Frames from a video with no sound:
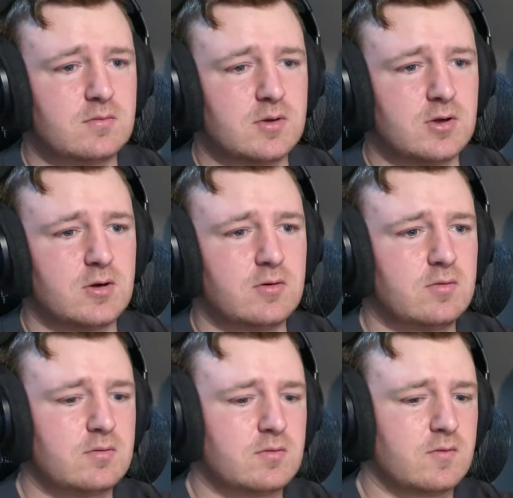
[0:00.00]
Oh,
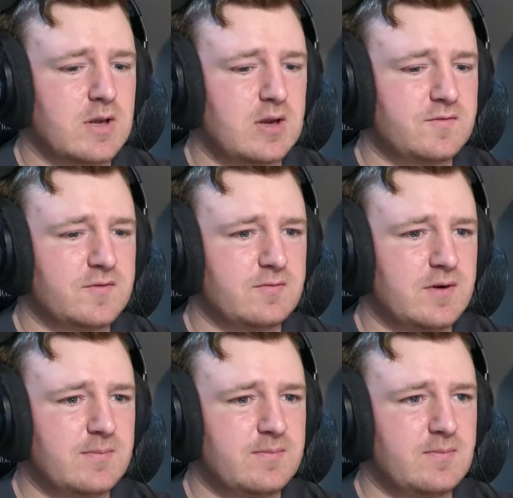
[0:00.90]
right off the
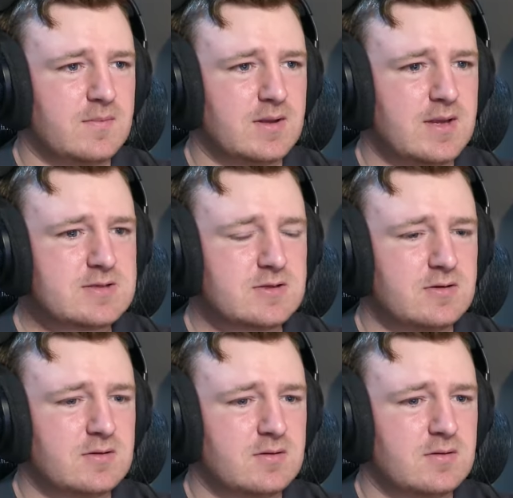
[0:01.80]
rip. You guys hurt?